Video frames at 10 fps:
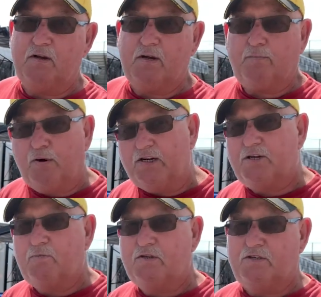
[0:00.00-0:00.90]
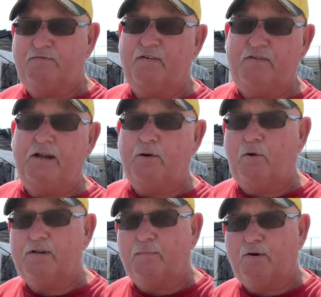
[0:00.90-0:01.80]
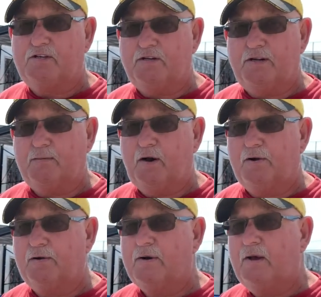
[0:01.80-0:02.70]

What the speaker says: compression, which is 15-to-1 compression in the motor,